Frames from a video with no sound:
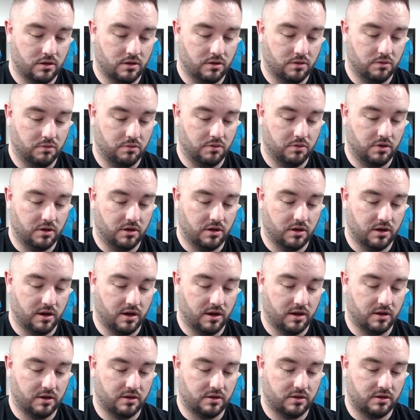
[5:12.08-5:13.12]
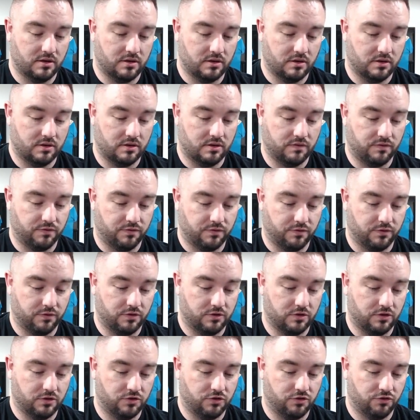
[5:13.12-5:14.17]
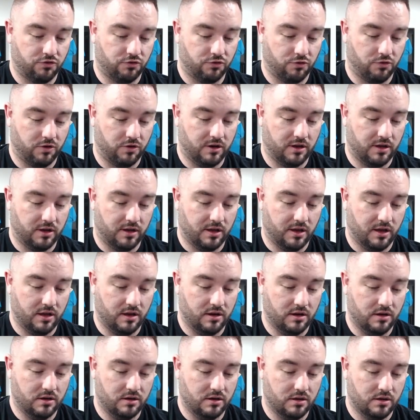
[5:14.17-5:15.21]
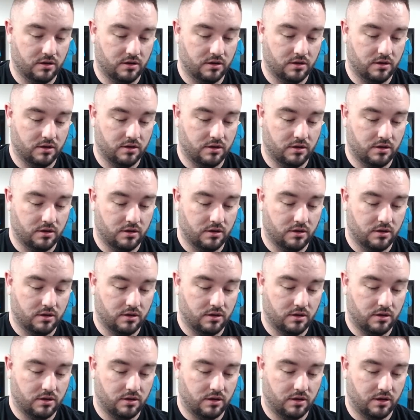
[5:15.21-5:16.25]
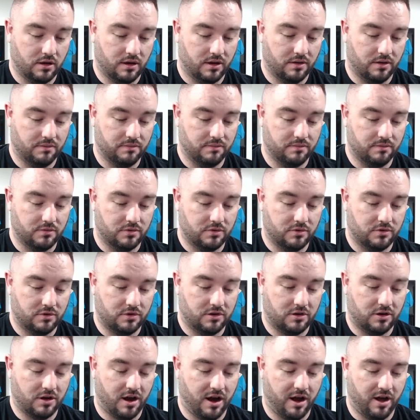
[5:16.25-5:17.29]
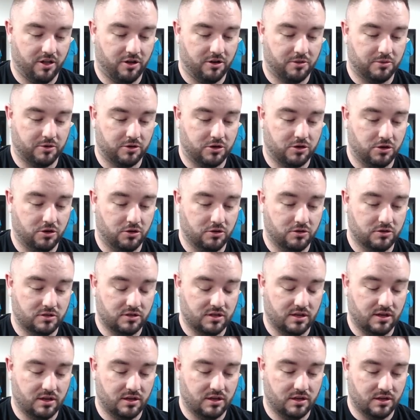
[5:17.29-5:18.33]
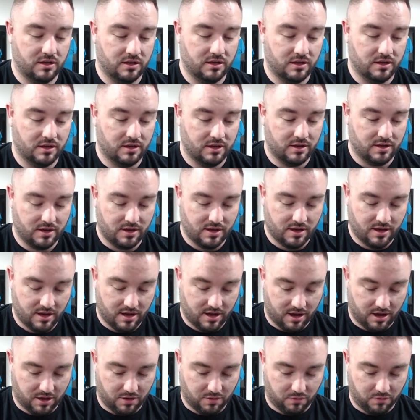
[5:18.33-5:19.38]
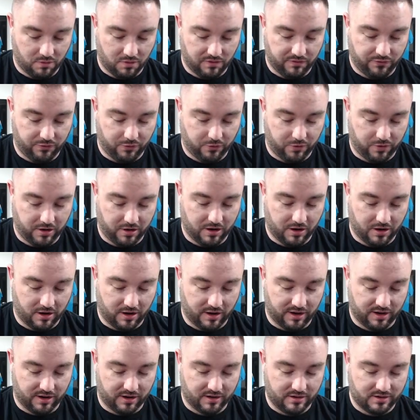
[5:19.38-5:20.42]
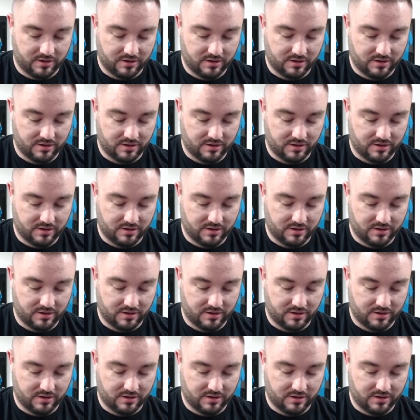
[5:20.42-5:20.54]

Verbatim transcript: We got for Detroit again. Yeah. Tyler Bertuzzi at a 149.